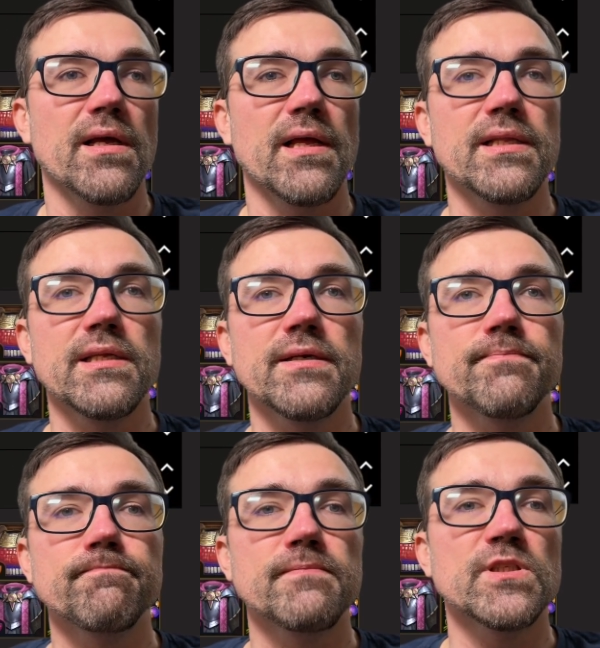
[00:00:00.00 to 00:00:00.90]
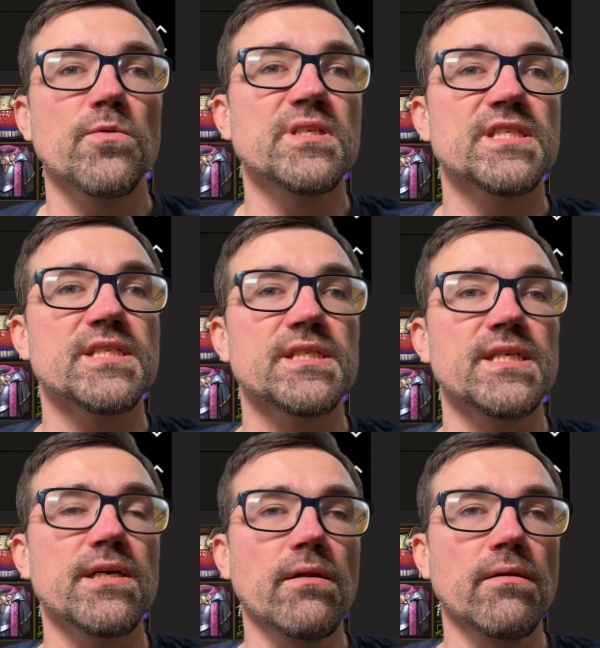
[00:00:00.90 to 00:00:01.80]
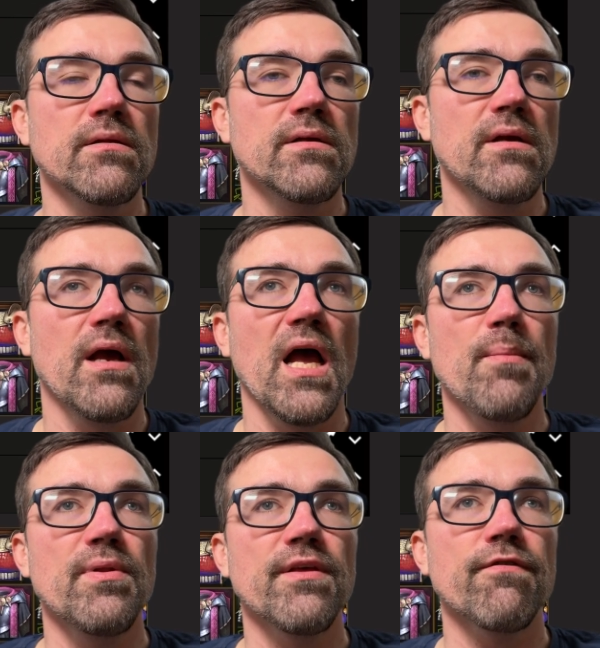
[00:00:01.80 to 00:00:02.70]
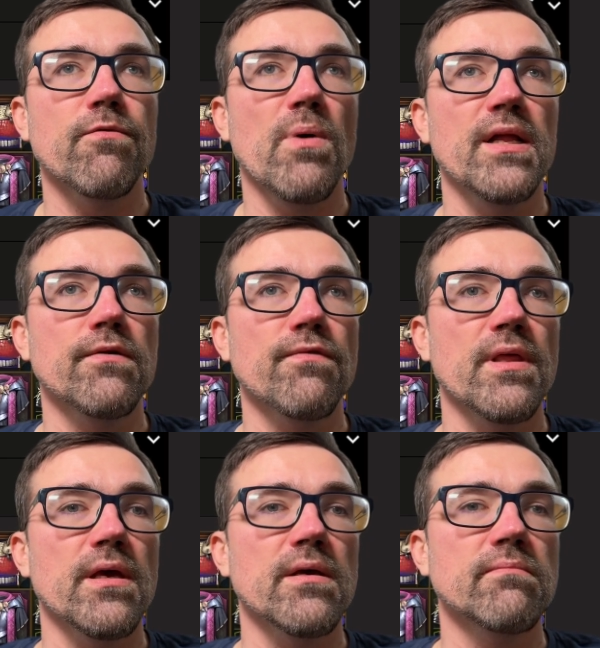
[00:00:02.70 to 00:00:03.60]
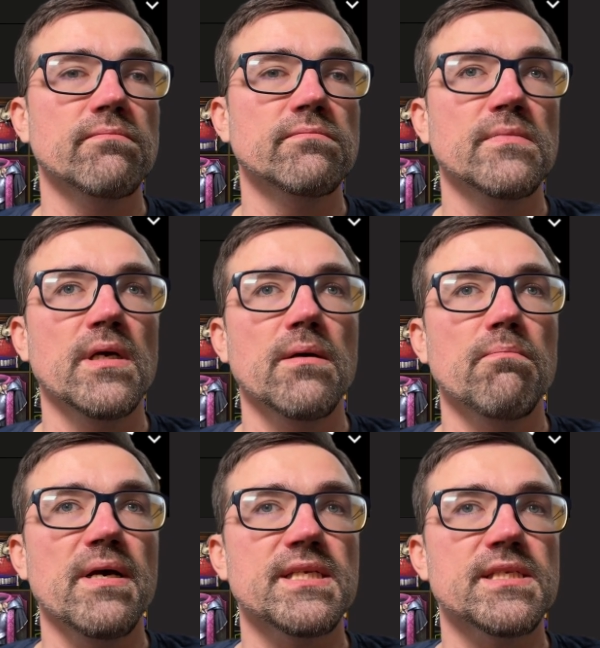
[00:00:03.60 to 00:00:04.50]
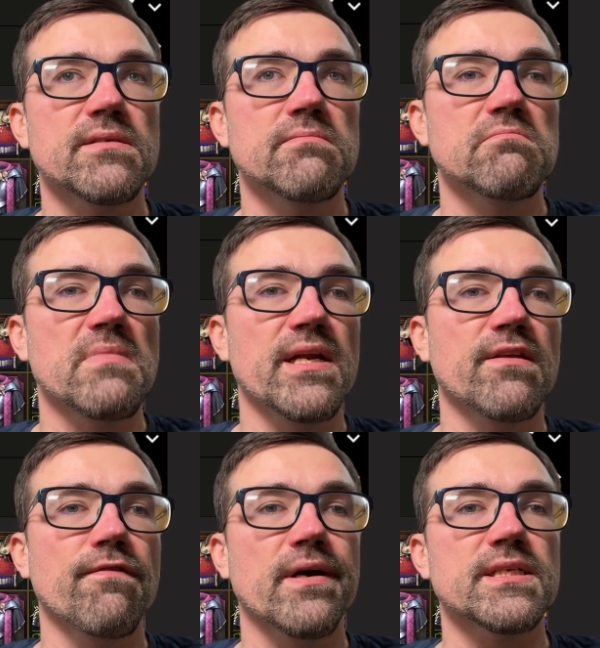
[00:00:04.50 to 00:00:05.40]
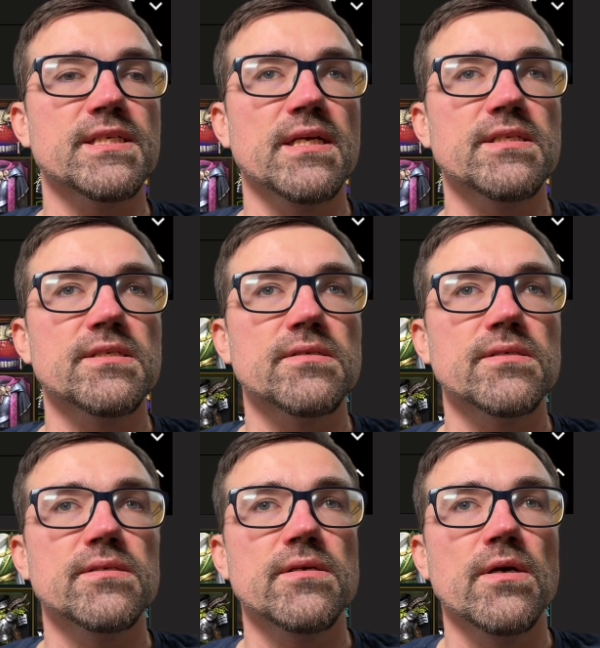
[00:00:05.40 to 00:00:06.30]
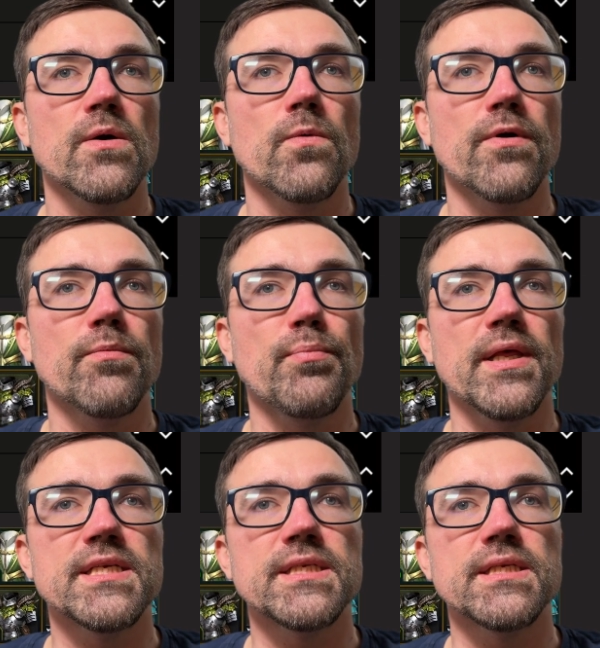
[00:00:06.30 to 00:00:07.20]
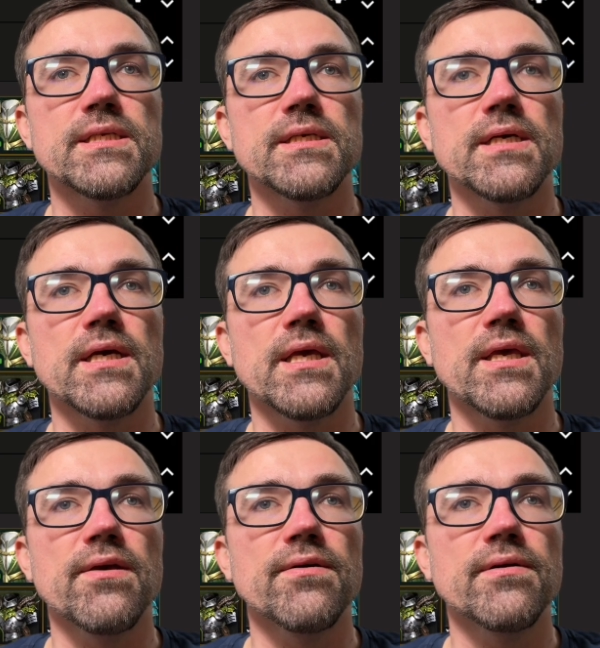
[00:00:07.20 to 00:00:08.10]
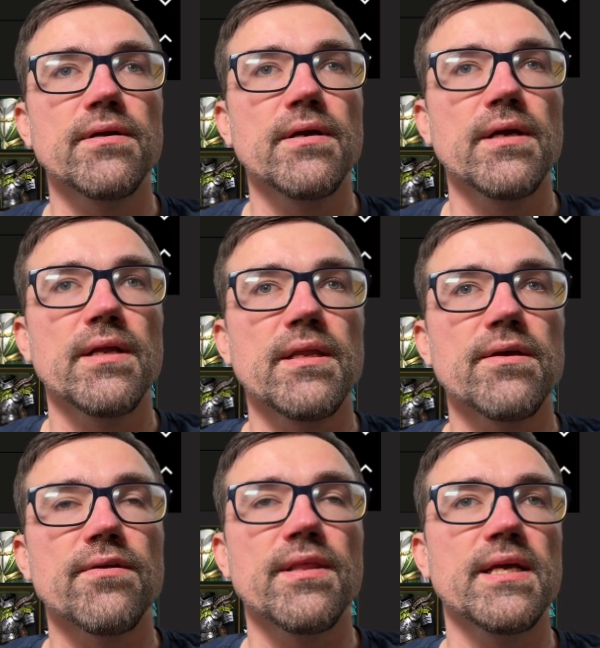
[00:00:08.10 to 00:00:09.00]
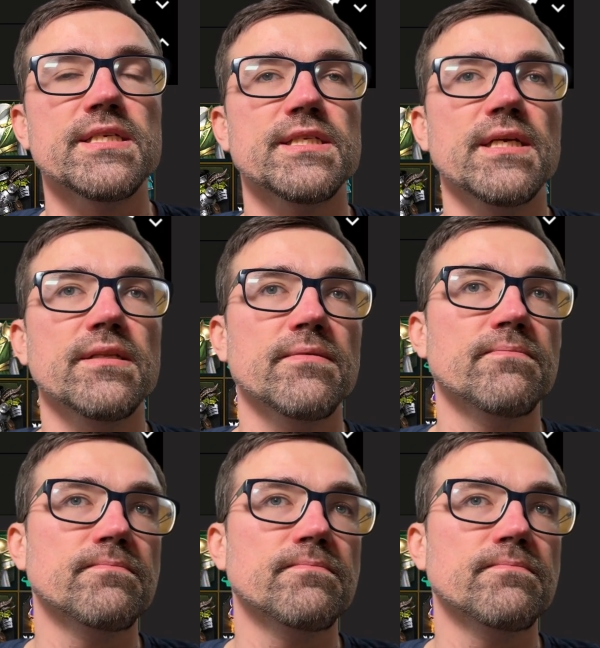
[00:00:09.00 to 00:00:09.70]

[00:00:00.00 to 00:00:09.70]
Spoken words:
And so it's still, I believe, one of the best artifact sets. We will place it here near the Instinct.